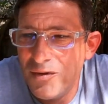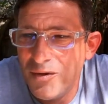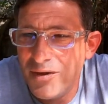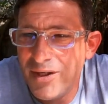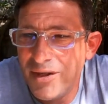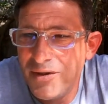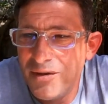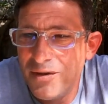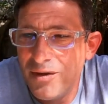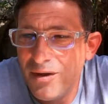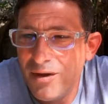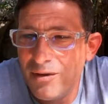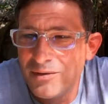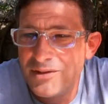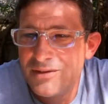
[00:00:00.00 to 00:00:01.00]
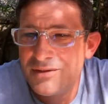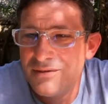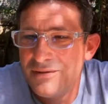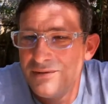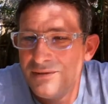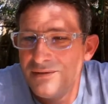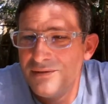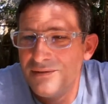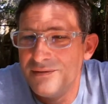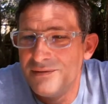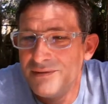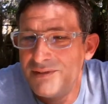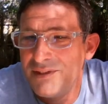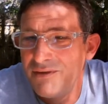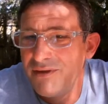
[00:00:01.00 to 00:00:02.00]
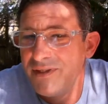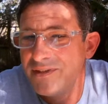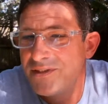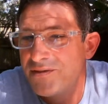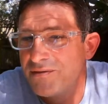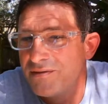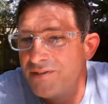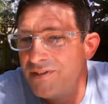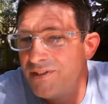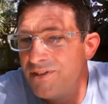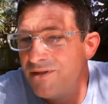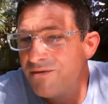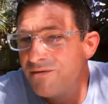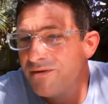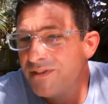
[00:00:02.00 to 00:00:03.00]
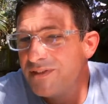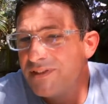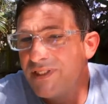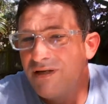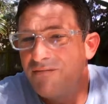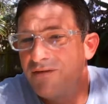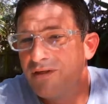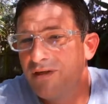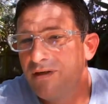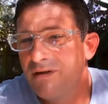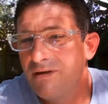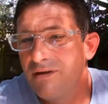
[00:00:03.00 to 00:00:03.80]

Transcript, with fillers: Yeah, oh, Sirius 1337.